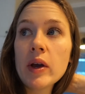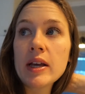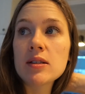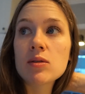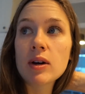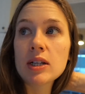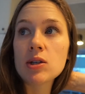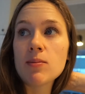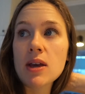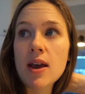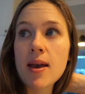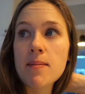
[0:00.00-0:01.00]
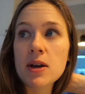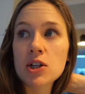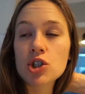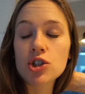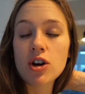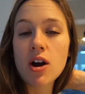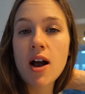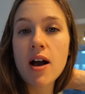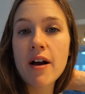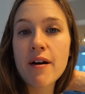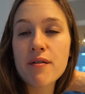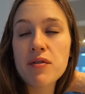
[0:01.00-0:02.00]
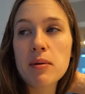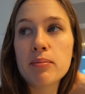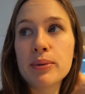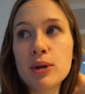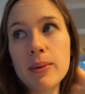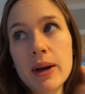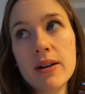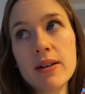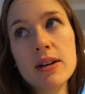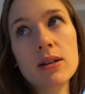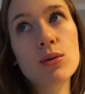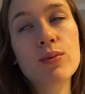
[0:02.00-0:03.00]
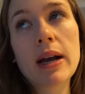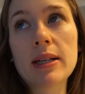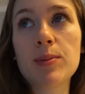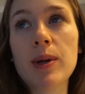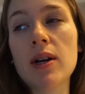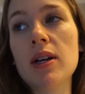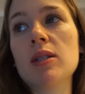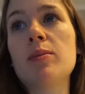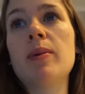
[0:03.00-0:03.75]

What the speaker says: It's going to be a mixture of blueberries, raspberries,